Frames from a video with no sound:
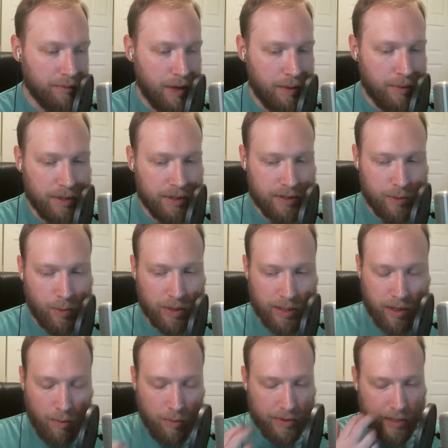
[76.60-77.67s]
Maybe someone can
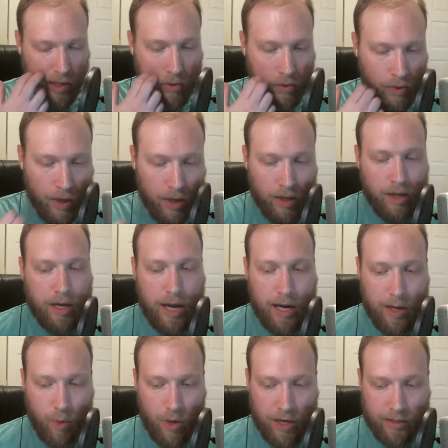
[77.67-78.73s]
help us out.
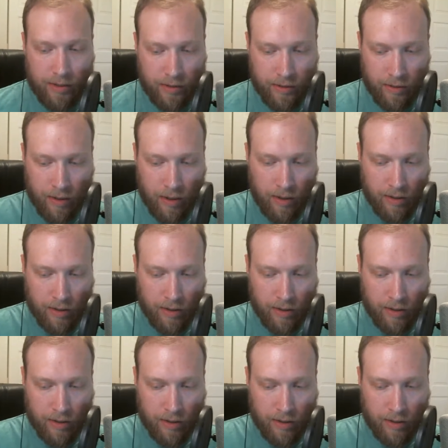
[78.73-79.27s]
Anyways,